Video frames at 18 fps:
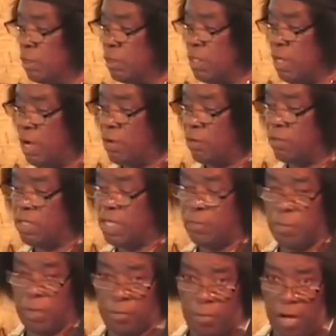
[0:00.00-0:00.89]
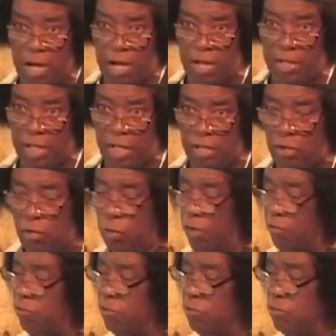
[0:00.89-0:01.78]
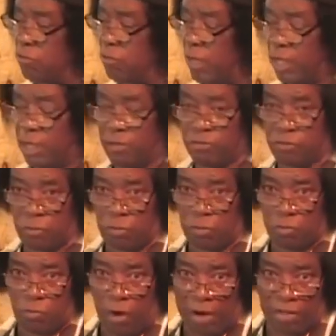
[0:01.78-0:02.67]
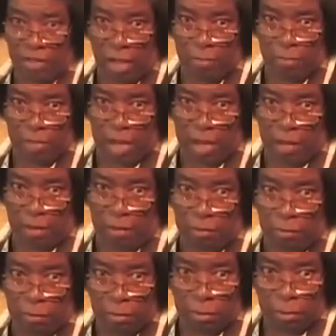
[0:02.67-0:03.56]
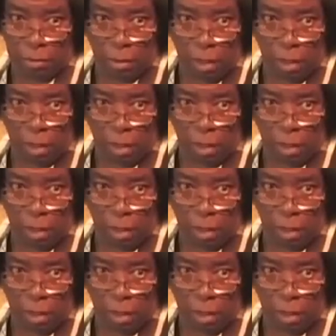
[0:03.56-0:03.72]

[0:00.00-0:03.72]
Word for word: Now keep in mind any questions you ask, write them down.